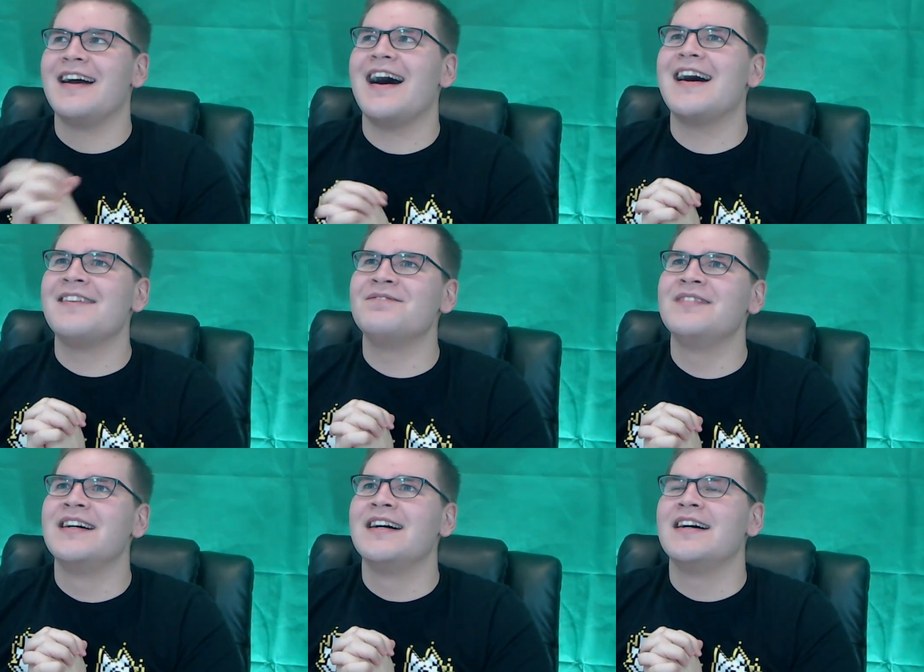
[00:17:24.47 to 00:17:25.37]

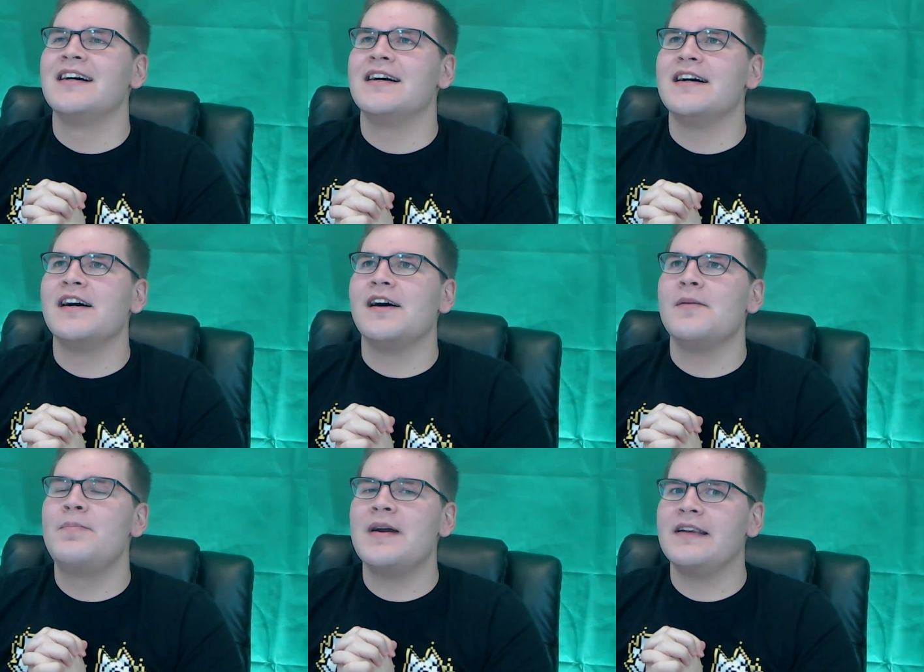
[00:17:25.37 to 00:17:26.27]

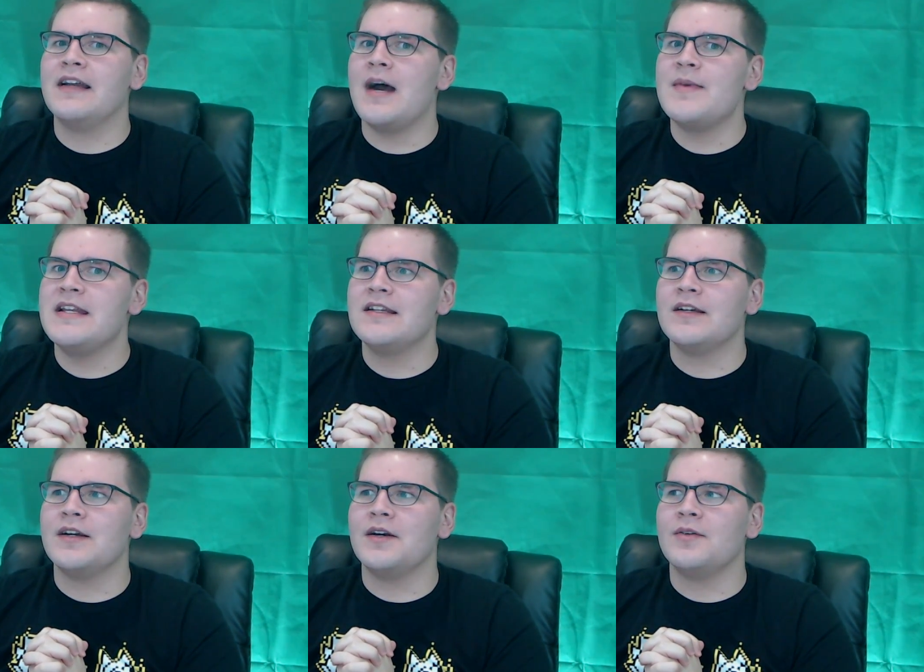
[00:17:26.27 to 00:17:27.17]
But, I mean,
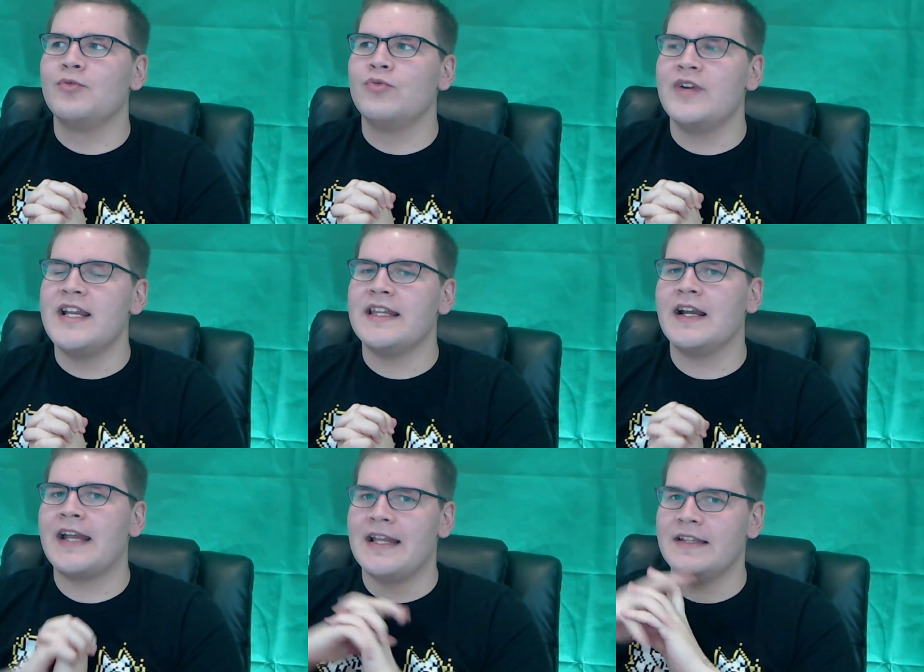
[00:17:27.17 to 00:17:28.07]
really,
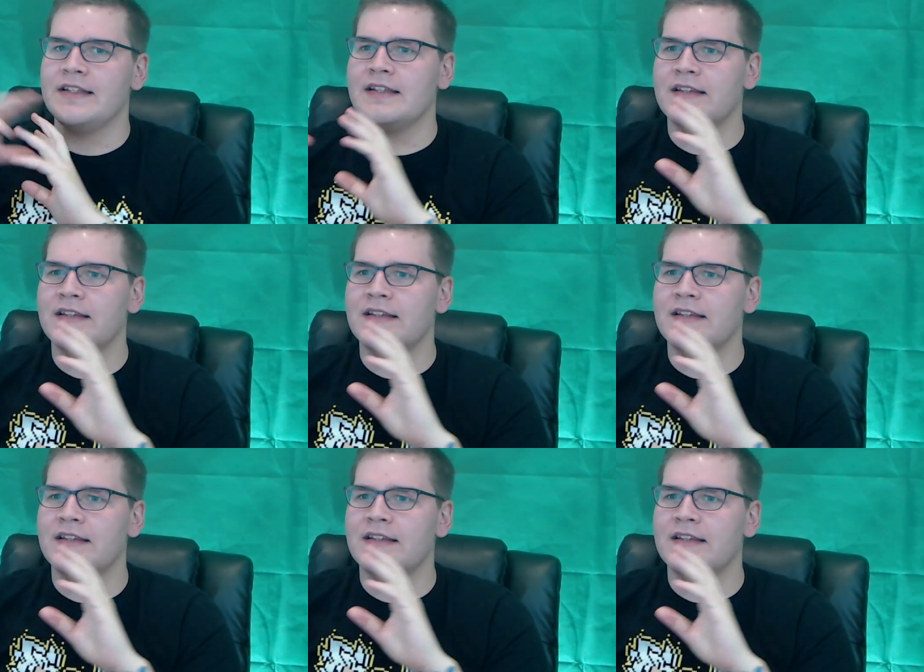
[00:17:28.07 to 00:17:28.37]
okay,